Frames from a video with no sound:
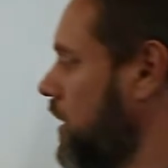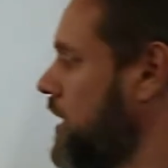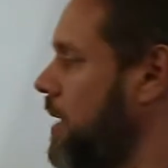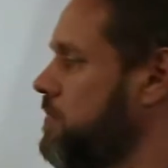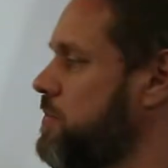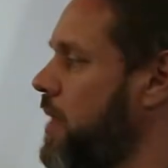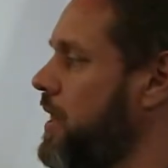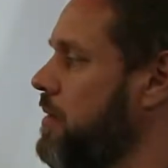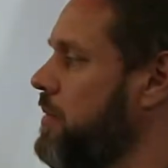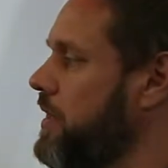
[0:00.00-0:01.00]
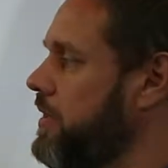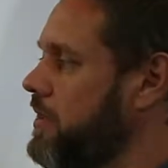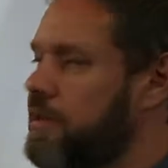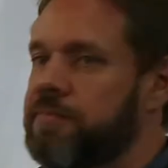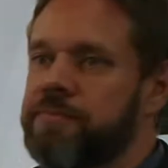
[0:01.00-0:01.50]
comes back
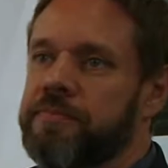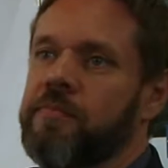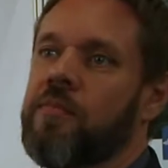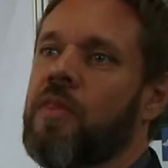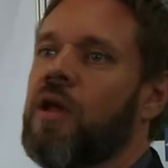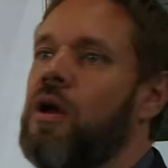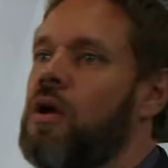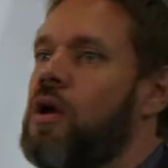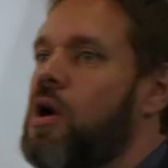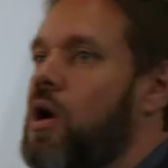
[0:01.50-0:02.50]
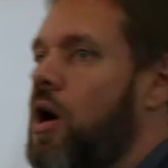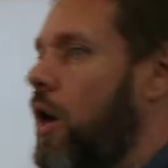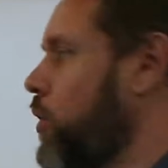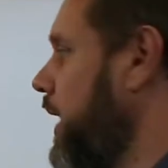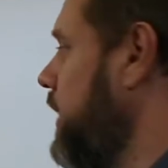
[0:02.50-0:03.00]
immediately.
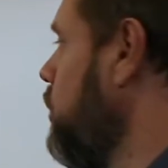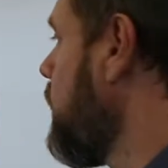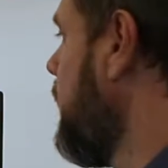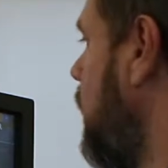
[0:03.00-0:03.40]
Okay, you can